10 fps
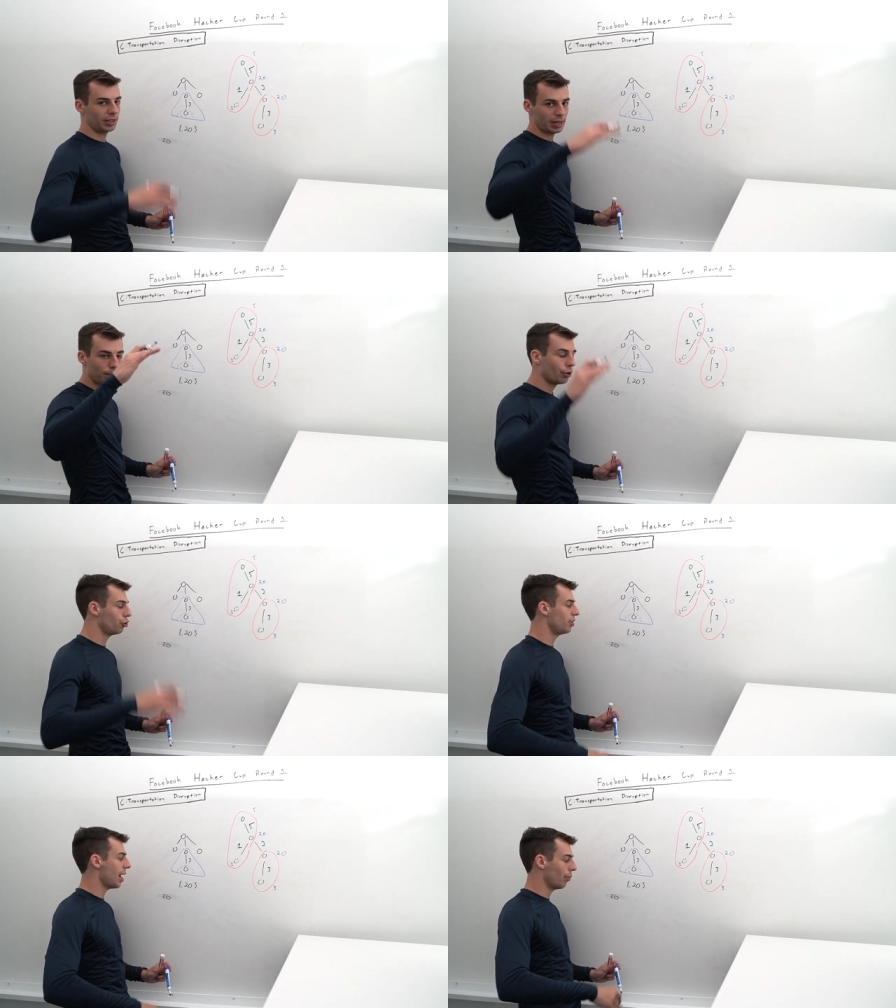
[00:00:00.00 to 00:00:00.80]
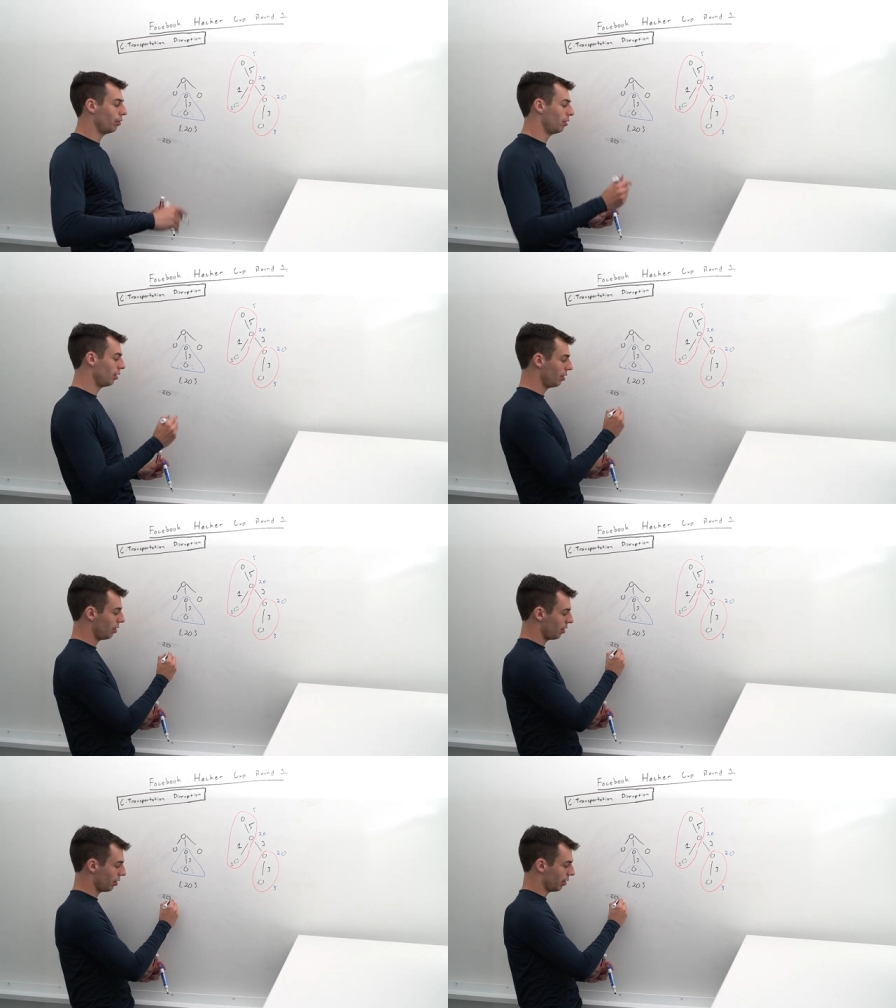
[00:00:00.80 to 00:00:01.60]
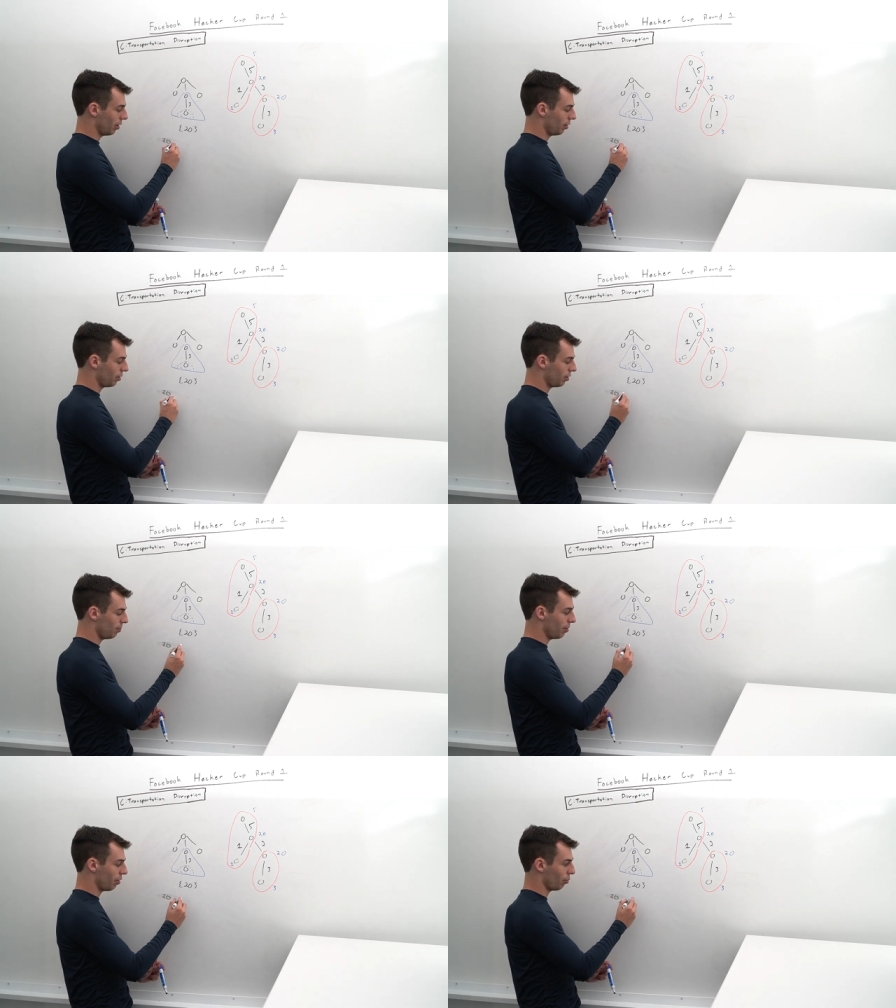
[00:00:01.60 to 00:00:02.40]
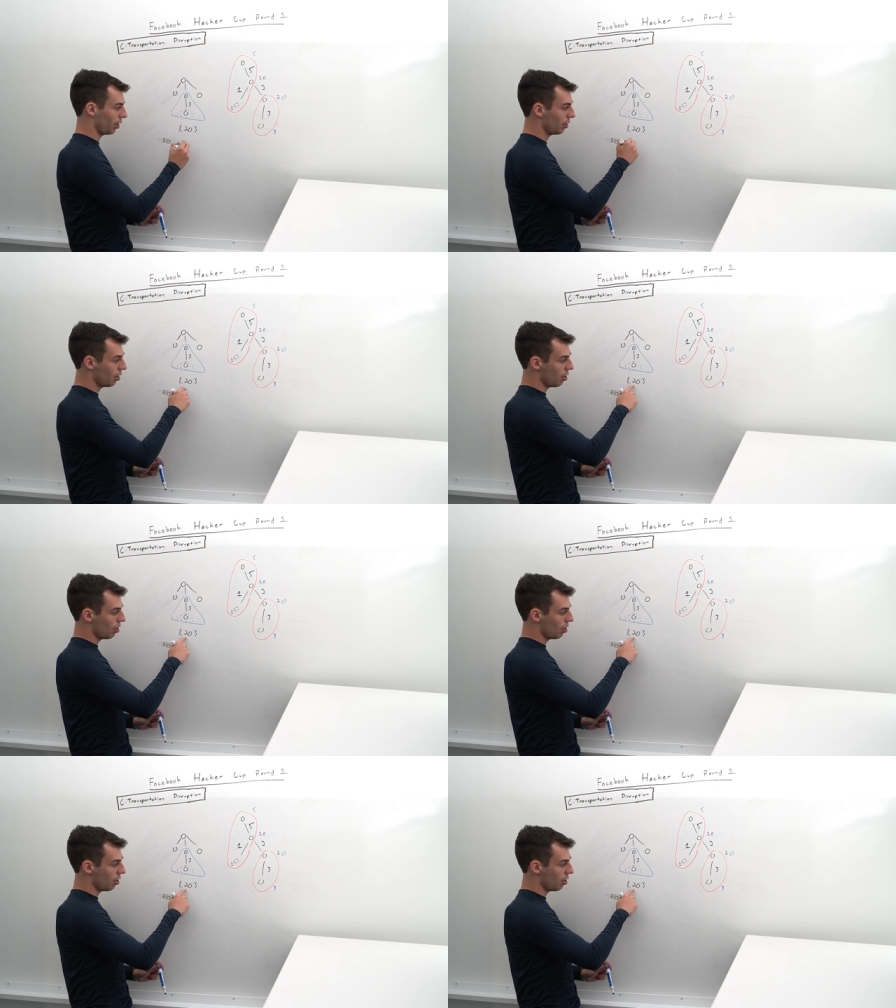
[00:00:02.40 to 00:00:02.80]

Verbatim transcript: It'll get pushed down uh, to be 3.